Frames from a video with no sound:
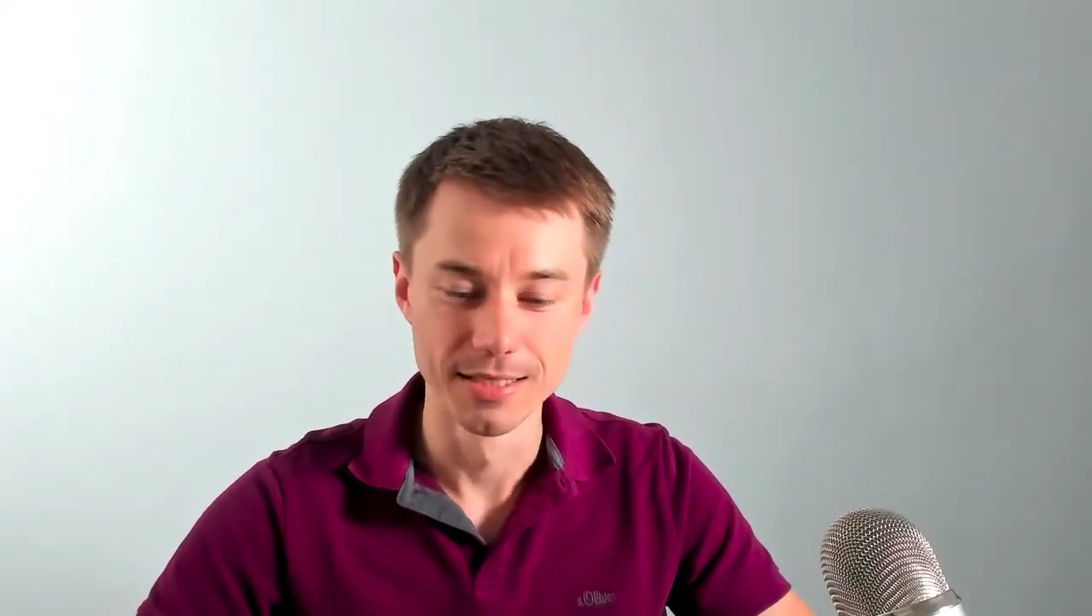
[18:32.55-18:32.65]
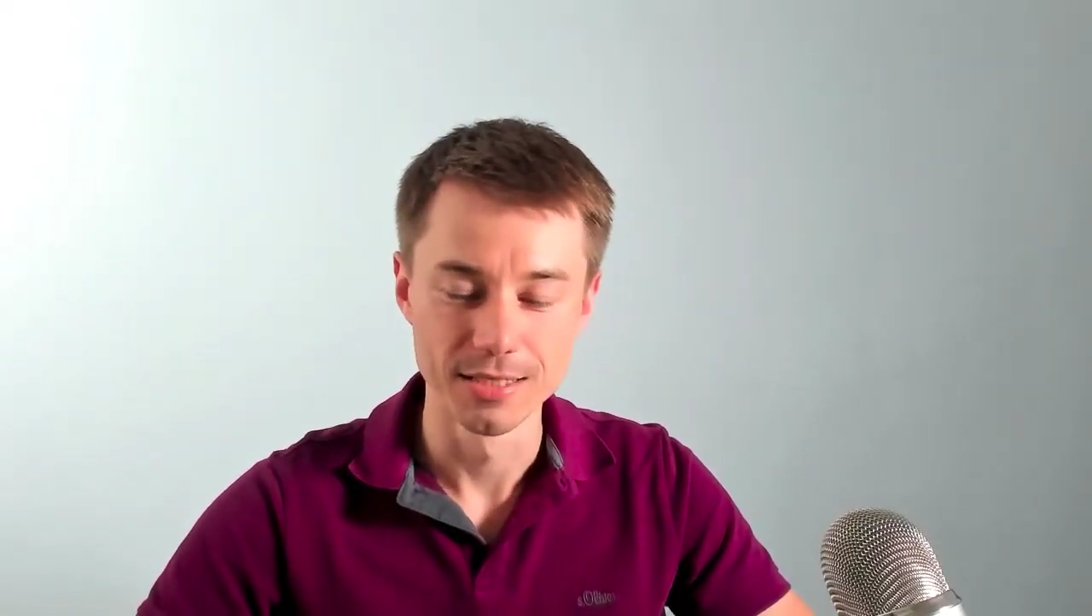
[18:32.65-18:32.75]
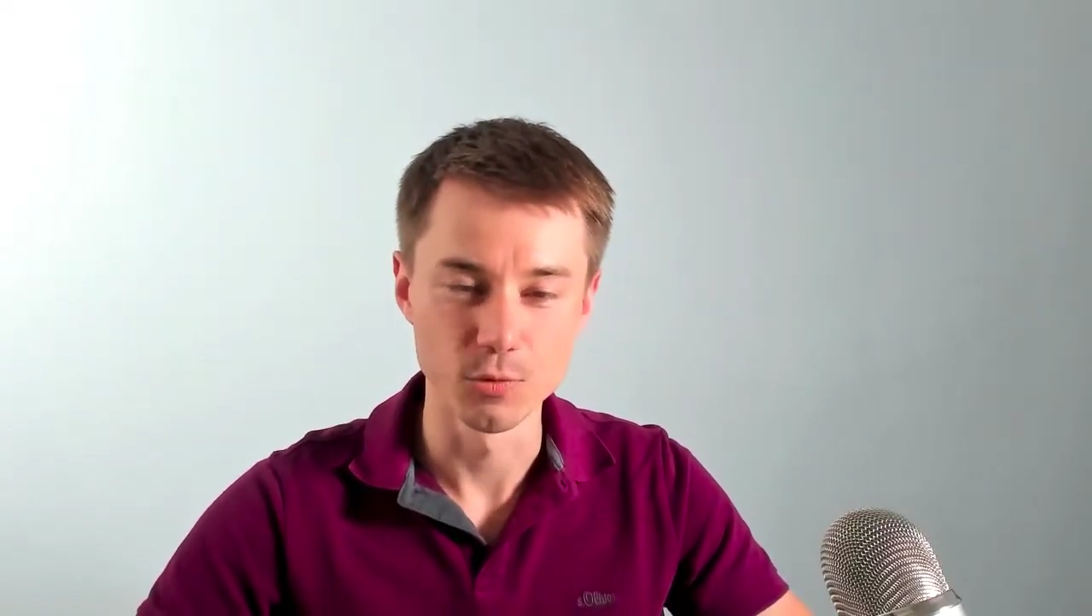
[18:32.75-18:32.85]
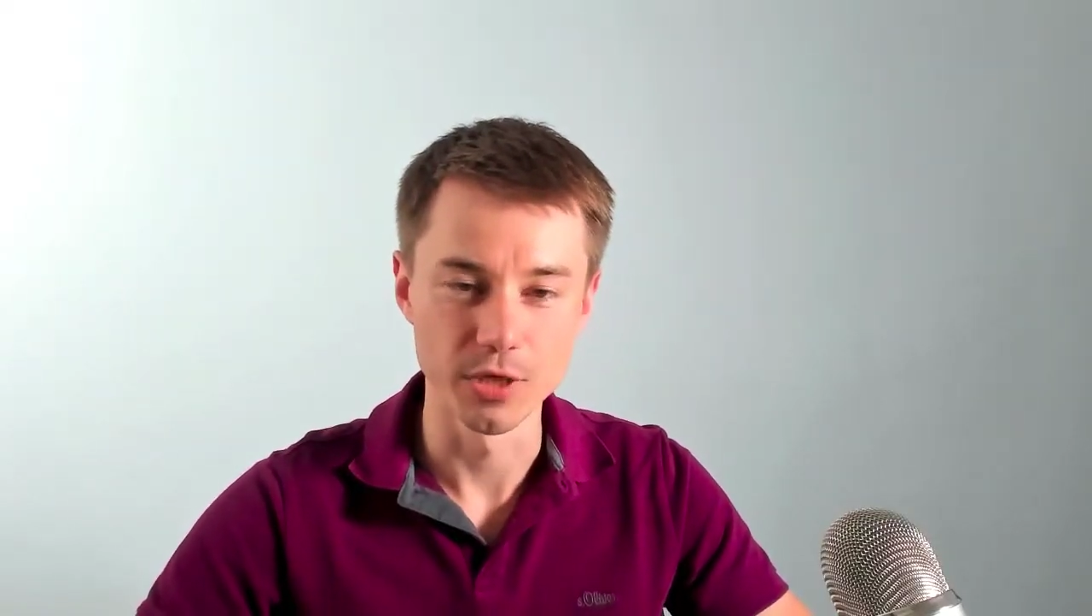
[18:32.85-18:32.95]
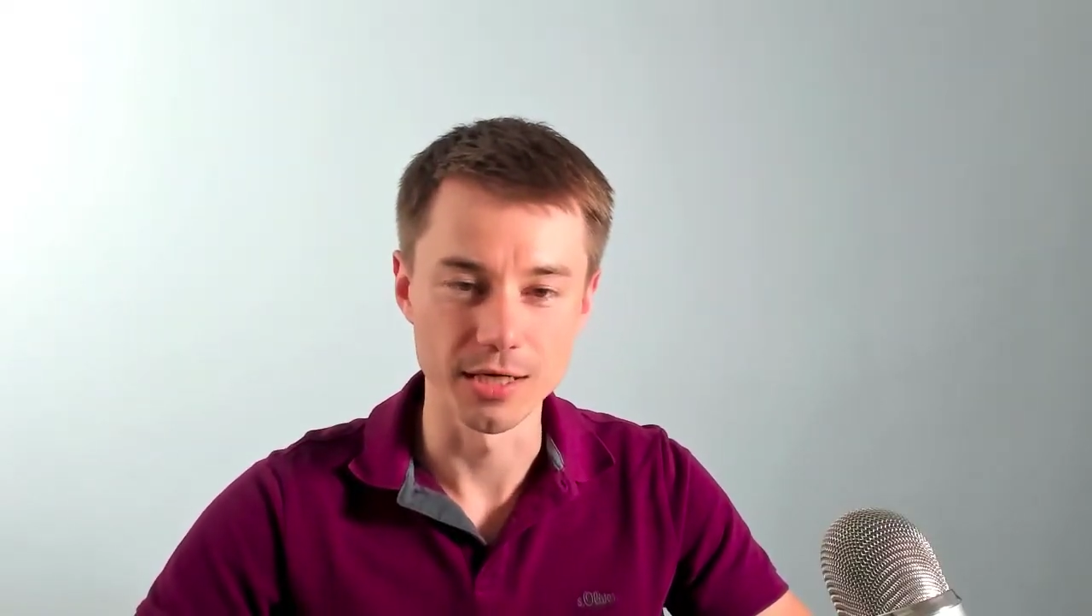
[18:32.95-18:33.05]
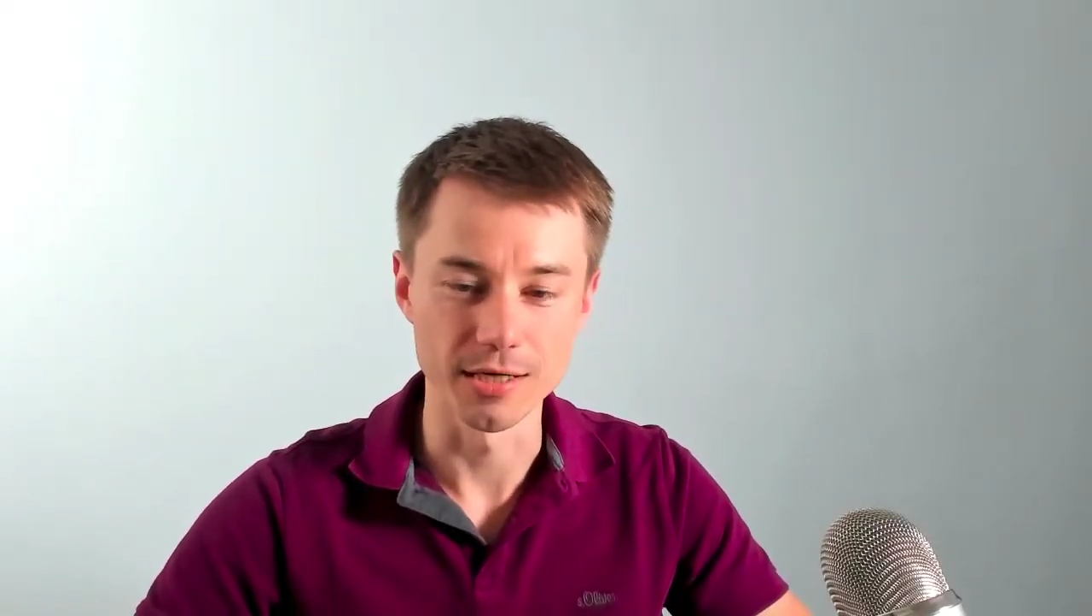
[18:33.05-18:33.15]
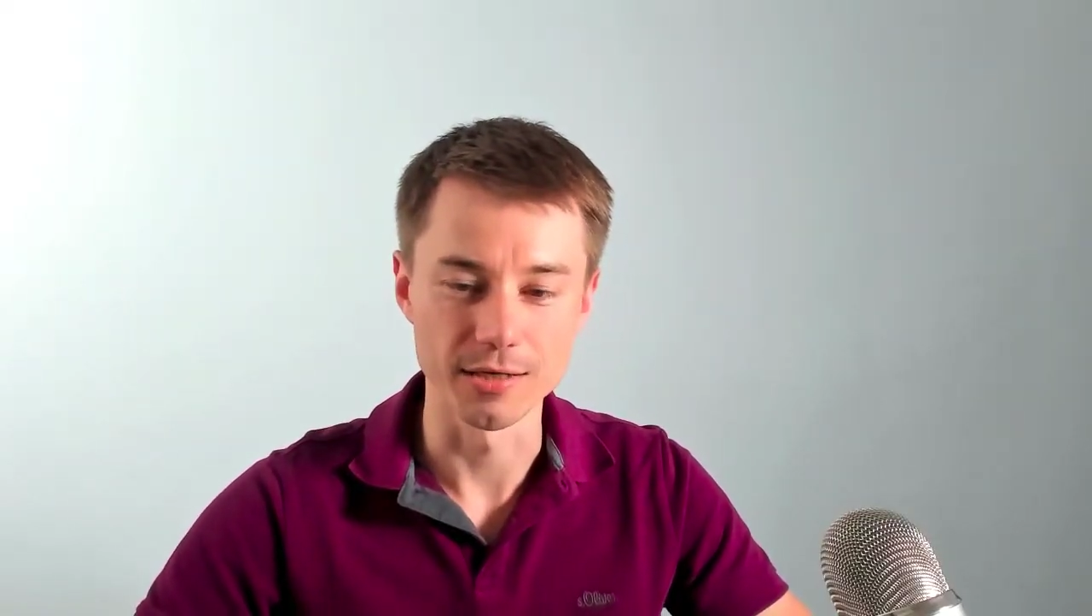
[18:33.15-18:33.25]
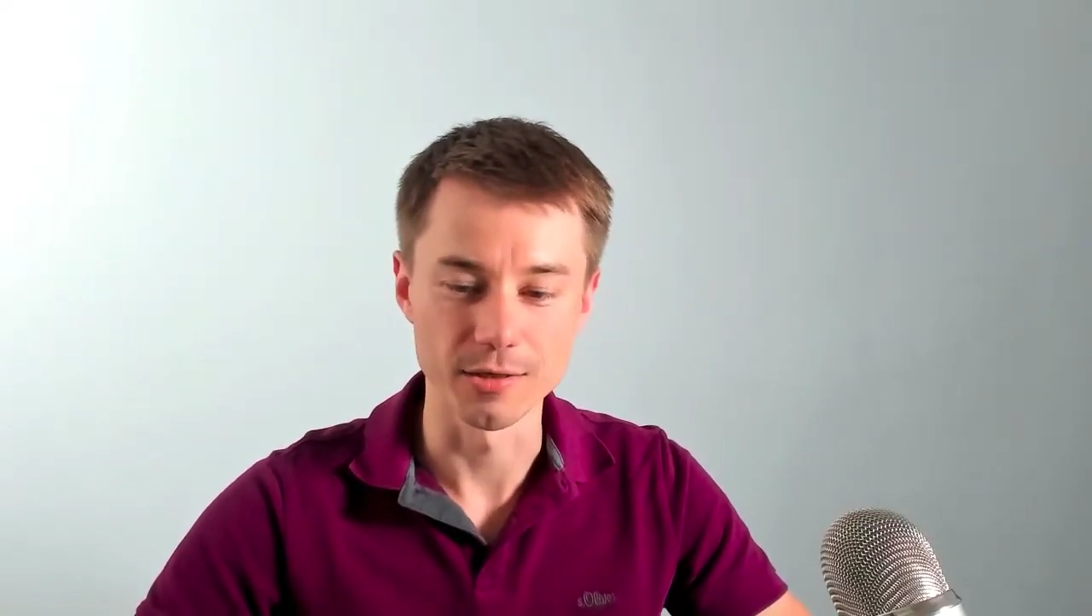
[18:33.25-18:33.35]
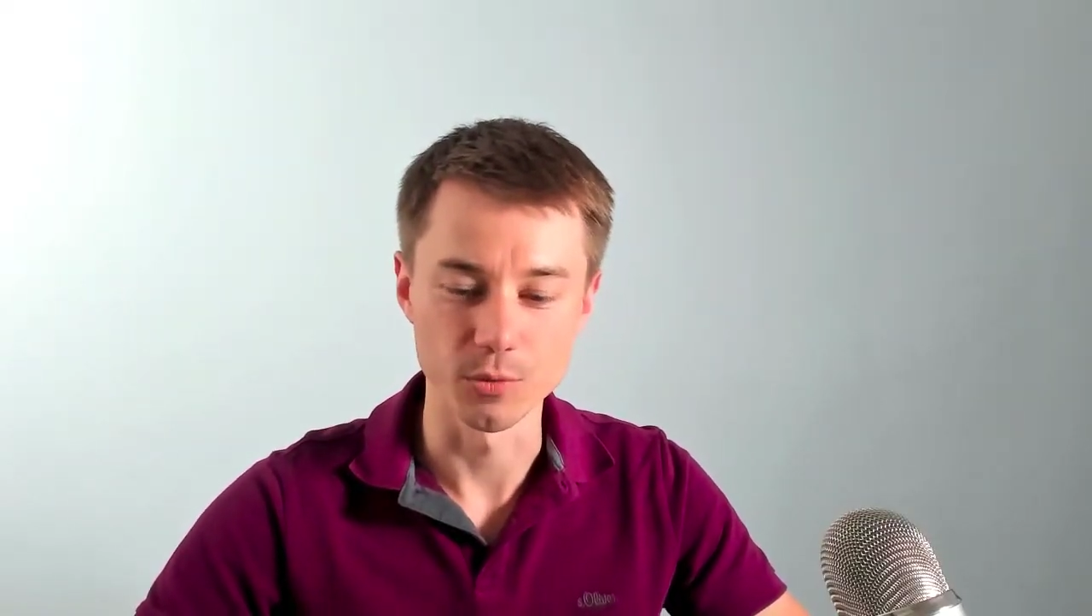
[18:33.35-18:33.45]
We are